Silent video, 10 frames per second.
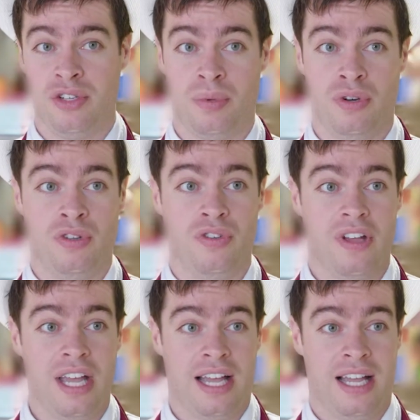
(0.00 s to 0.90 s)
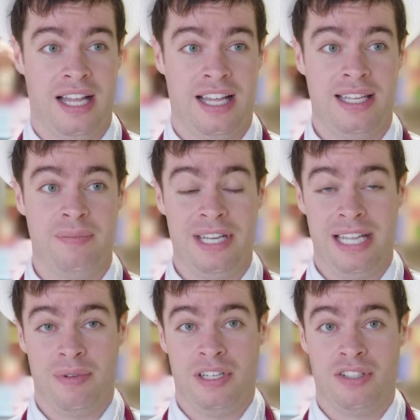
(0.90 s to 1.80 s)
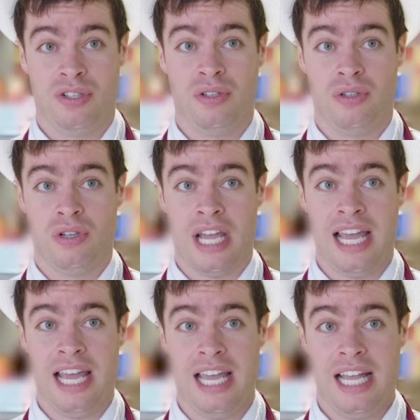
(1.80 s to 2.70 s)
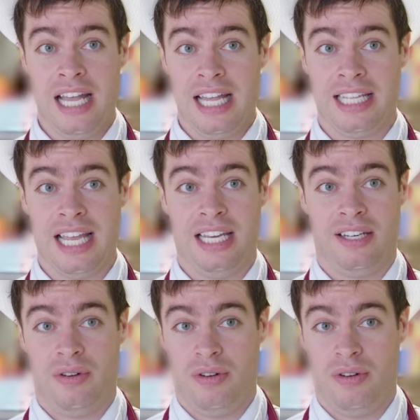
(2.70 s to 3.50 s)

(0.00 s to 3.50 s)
to improve, and being able to get